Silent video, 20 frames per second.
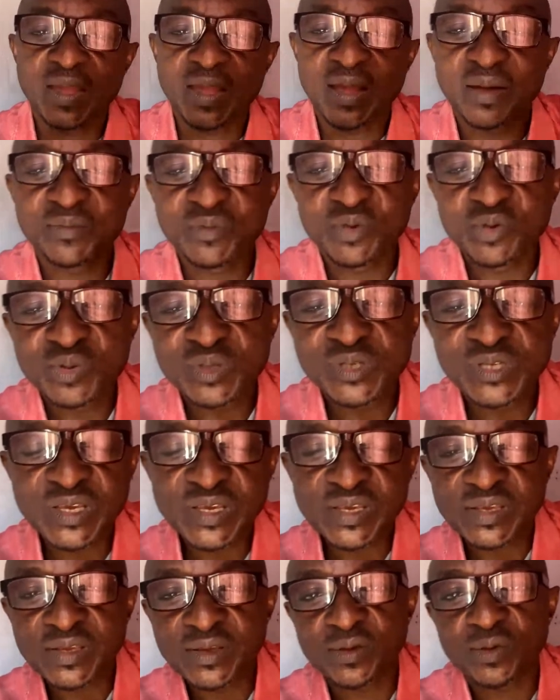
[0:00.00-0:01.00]
I'm
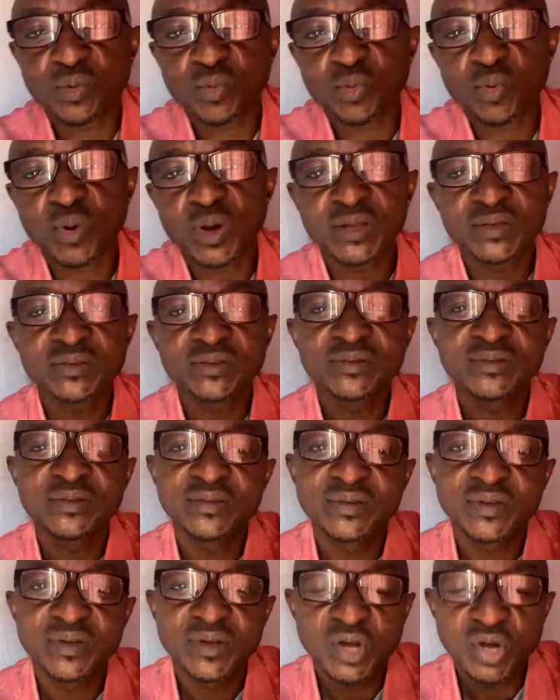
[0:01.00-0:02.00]
using one
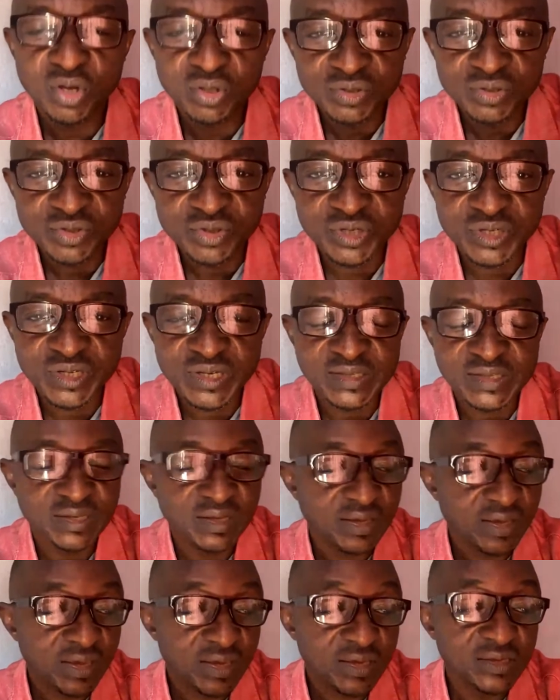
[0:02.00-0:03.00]
country as
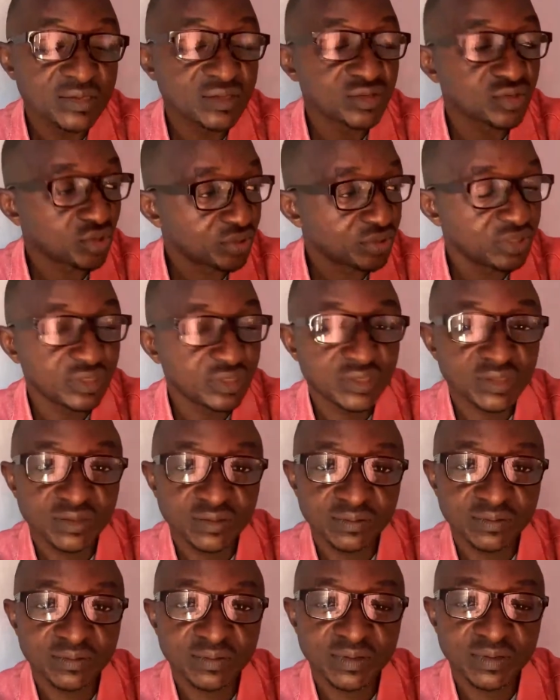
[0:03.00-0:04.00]
a case study,
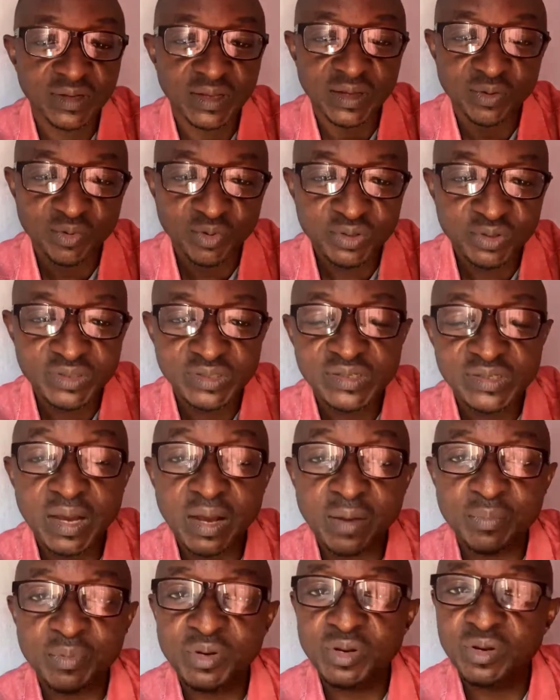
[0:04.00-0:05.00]
like what is
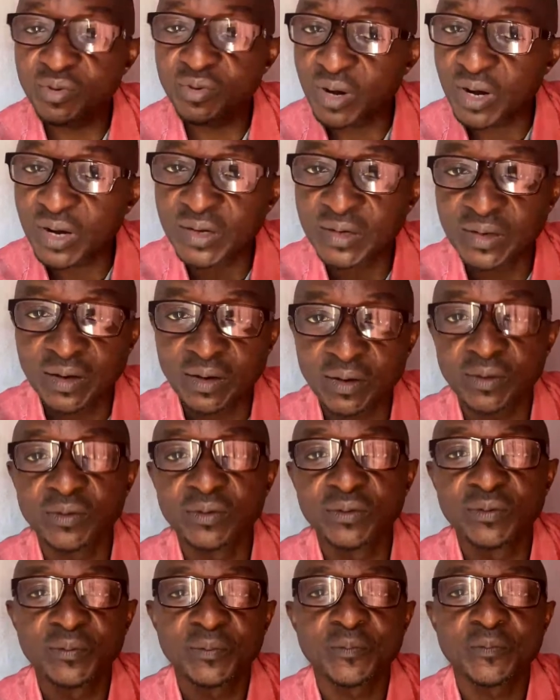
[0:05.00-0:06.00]
happening right now
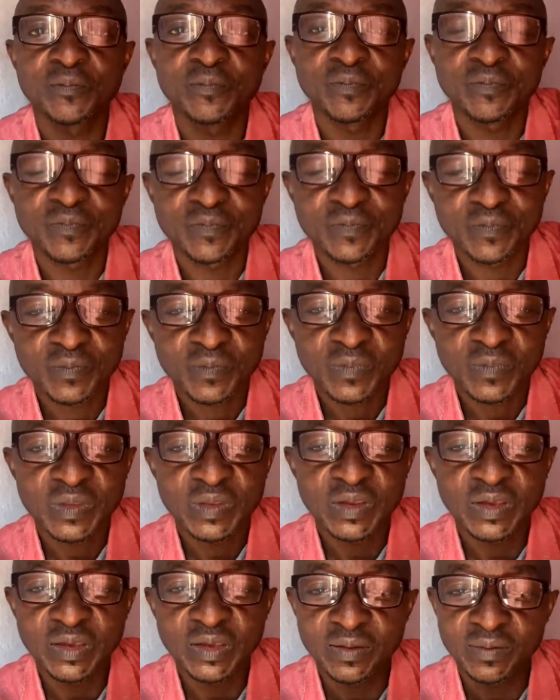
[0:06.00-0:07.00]

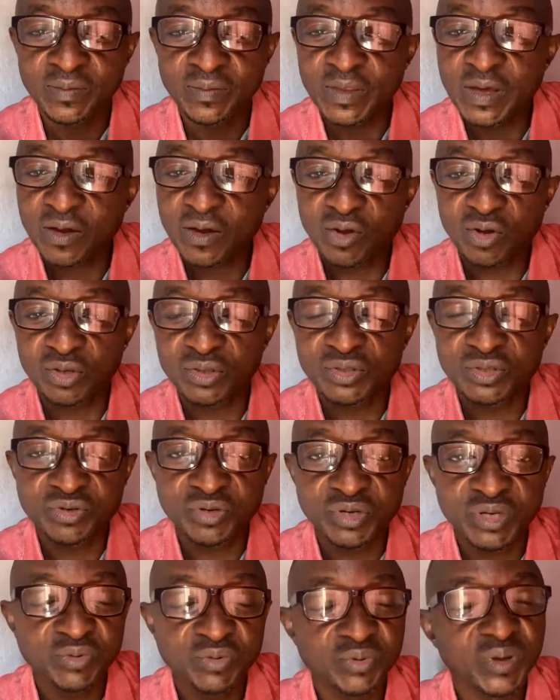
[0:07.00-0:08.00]
in that country.
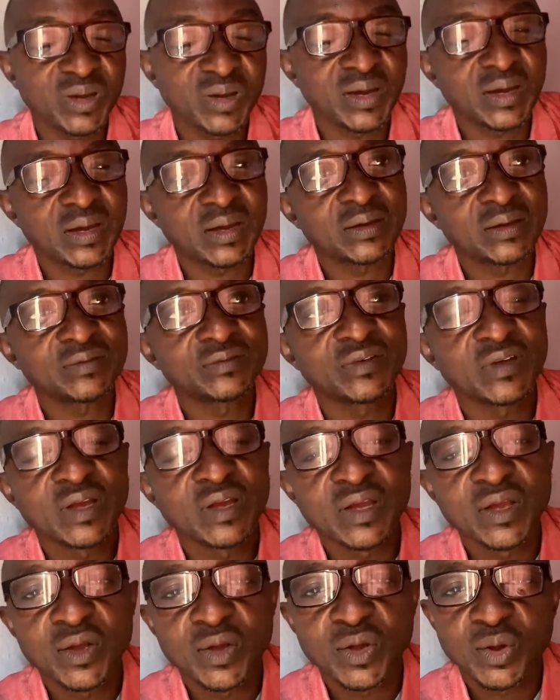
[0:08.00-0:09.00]
We have
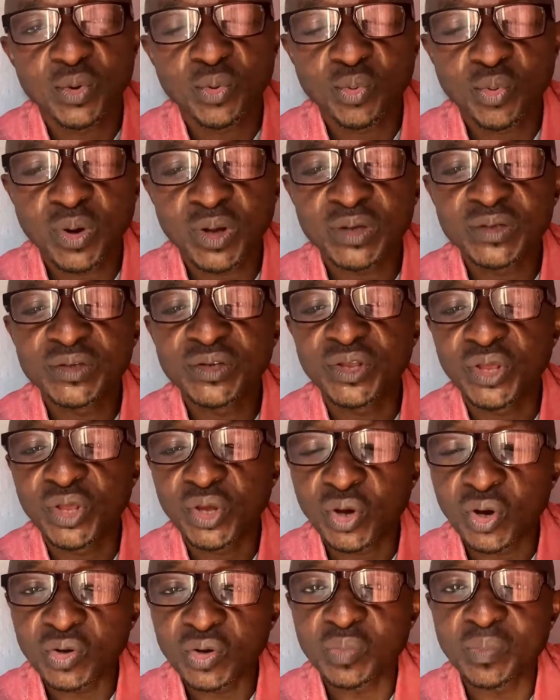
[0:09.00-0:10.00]
one
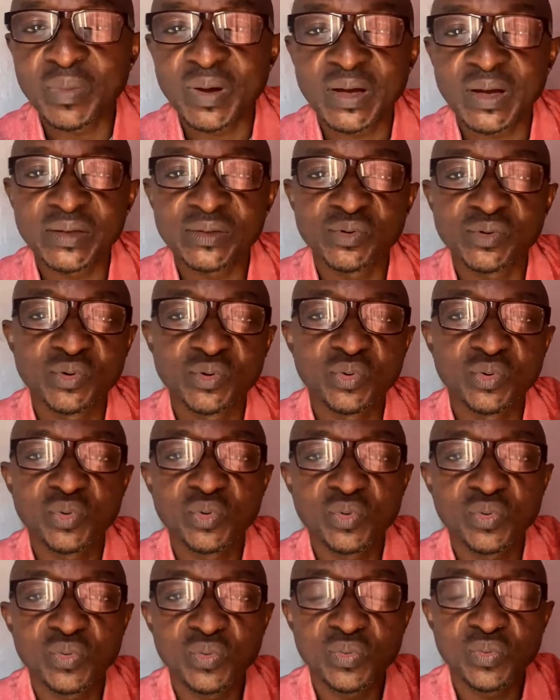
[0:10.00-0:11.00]
young man
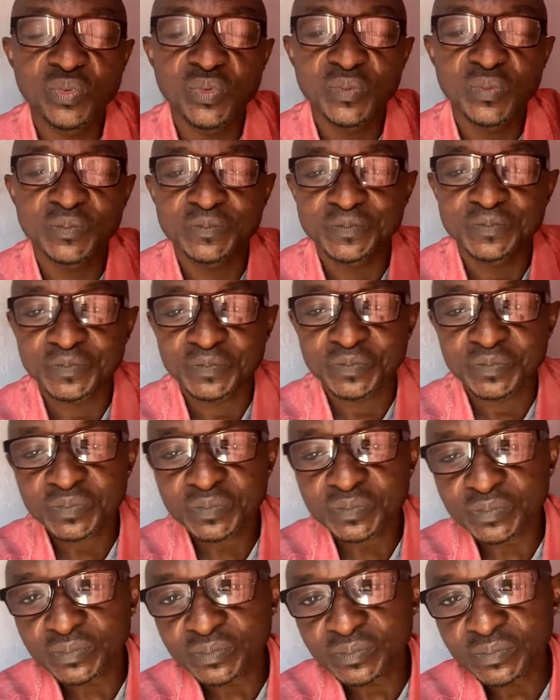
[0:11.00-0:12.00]

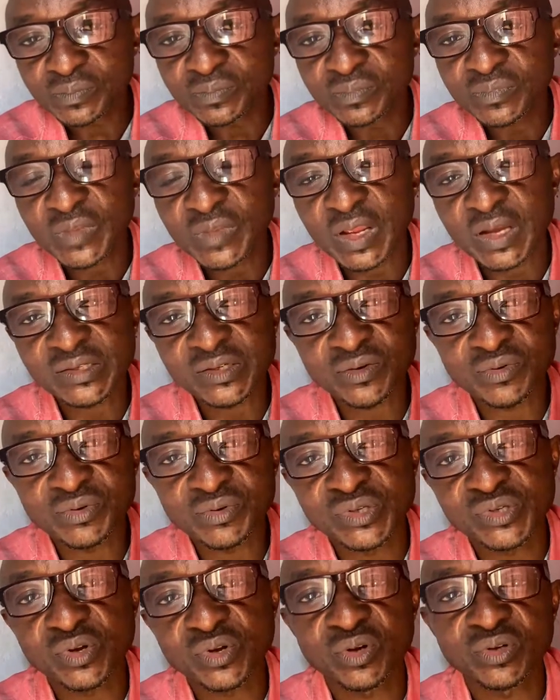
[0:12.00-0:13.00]
who, as a
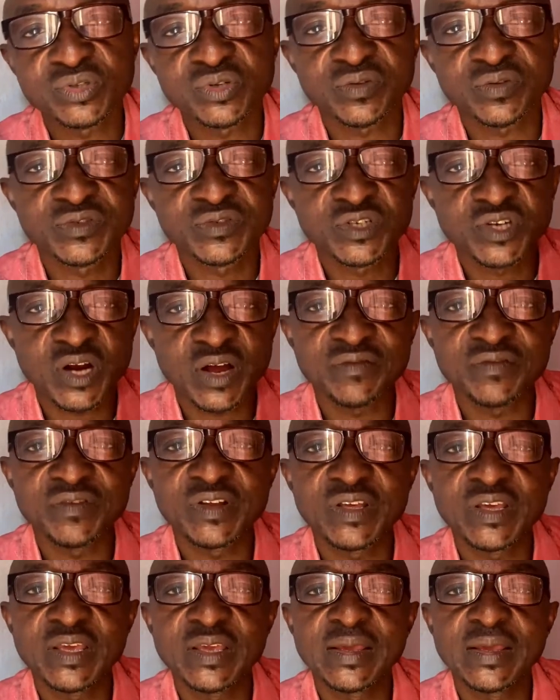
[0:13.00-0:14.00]
result of
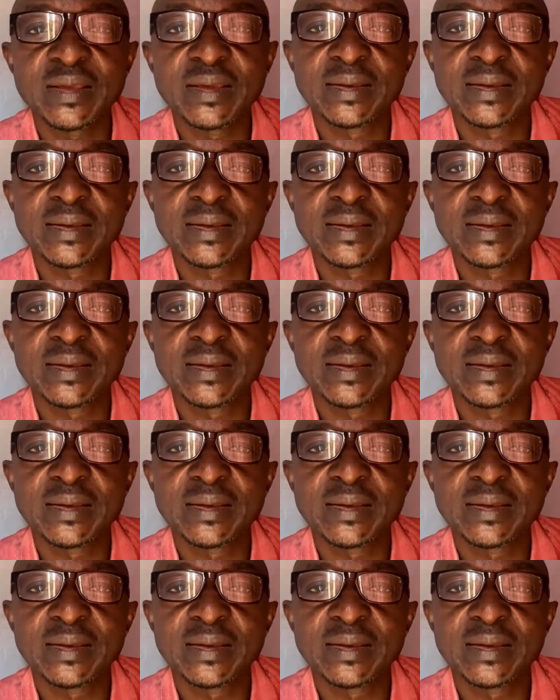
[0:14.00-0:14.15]
traveling